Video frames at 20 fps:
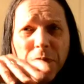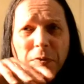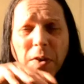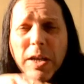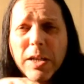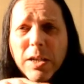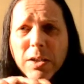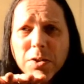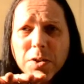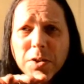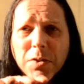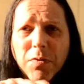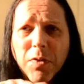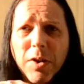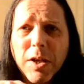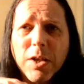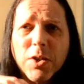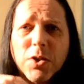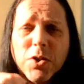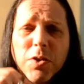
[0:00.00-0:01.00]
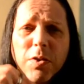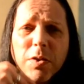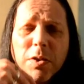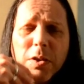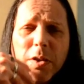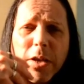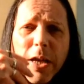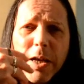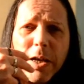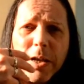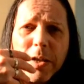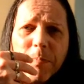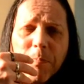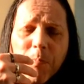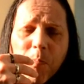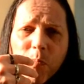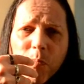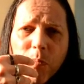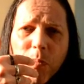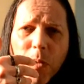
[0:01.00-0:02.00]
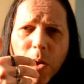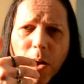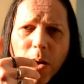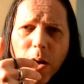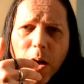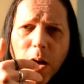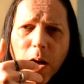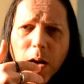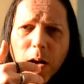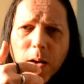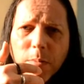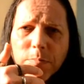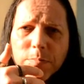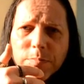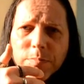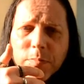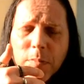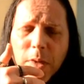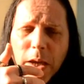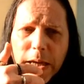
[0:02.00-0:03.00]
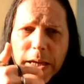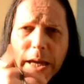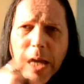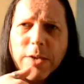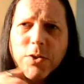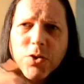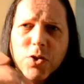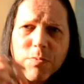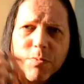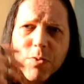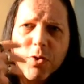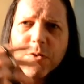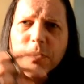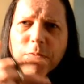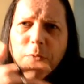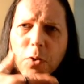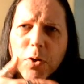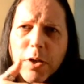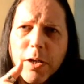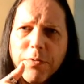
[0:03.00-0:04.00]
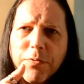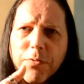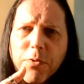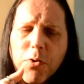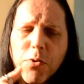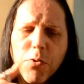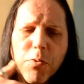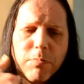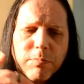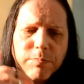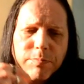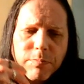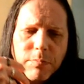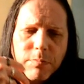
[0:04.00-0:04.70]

The fade into the finish, you're getting again some sort of oily fruit,